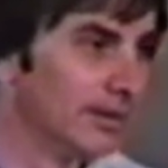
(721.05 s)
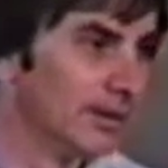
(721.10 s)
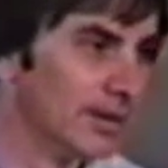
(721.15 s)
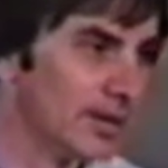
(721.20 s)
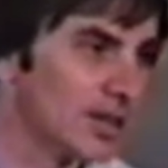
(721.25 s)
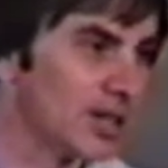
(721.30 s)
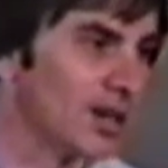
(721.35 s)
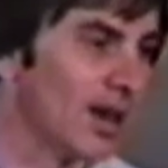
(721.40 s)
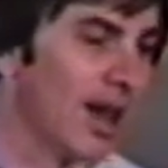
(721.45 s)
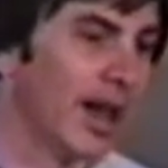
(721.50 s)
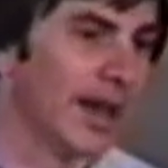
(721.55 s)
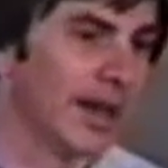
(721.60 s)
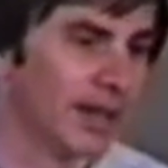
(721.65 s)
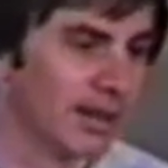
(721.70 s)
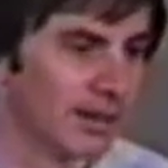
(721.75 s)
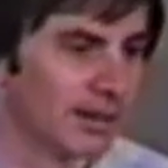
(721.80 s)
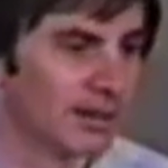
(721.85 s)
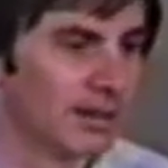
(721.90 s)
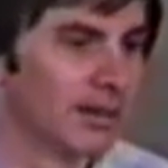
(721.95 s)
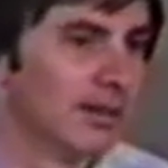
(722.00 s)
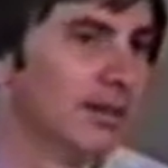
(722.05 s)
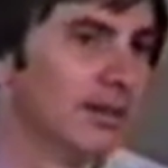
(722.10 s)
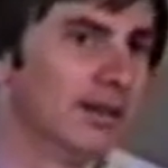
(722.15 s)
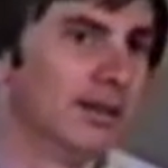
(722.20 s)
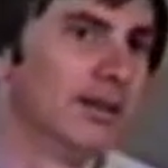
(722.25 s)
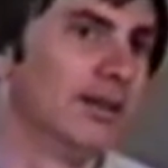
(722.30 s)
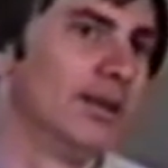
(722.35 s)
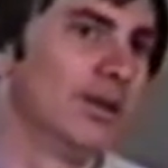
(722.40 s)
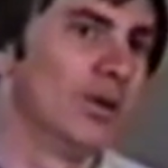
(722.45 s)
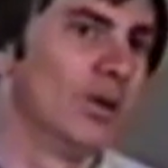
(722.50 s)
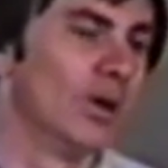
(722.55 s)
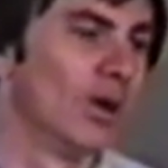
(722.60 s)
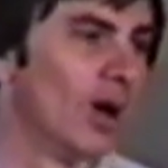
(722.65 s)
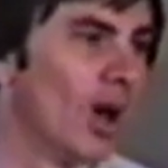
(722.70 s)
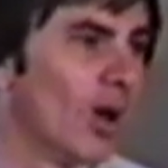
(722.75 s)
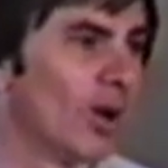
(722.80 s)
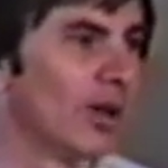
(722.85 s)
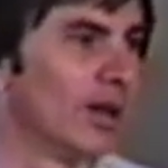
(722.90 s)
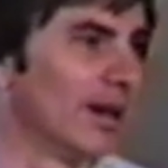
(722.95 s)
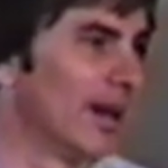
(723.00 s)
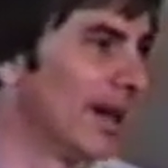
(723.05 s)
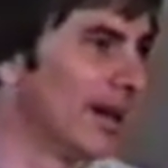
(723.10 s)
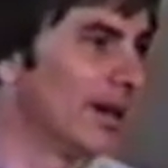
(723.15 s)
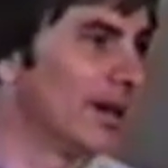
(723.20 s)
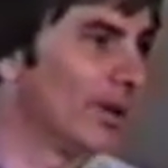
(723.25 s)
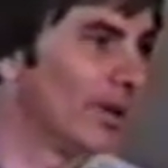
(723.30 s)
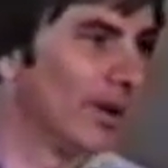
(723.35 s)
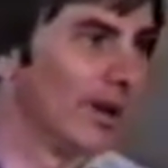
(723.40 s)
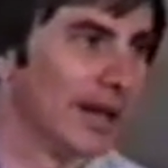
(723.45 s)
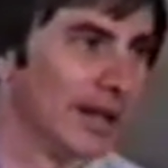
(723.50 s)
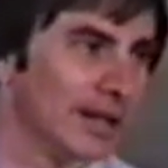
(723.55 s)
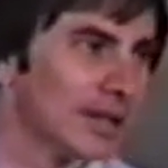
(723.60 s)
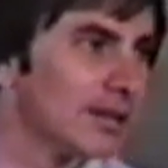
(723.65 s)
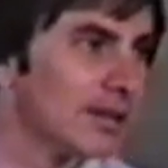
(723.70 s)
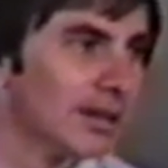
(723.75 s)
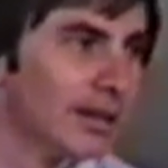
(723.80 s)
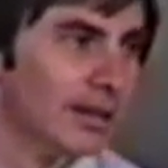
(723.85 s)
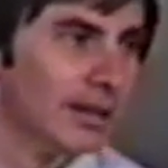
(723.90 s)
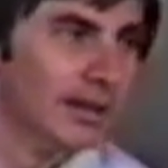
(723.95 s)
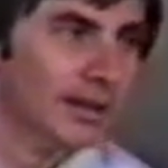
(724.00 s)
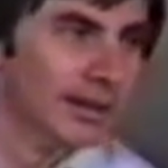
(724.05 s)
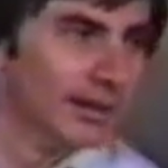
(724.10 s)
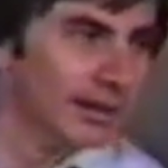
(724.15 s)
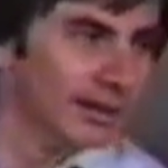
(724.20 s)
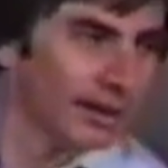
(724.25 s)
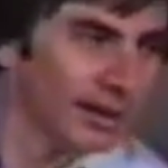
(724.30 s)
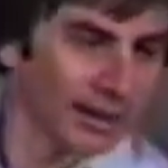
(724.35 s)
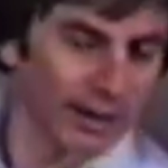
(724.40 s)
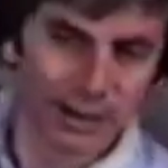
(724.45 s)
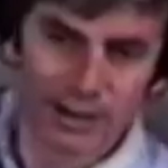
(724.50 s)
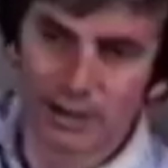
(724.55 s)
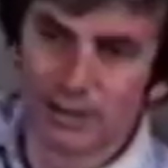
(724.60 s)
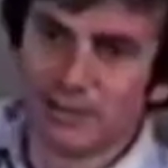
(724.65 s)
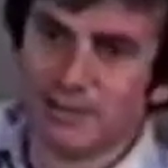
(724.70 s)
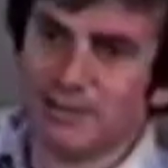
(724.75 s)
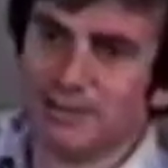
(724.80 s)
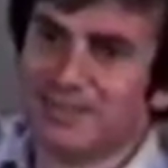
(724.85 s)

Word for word: signed, your local Antichrist. Uh,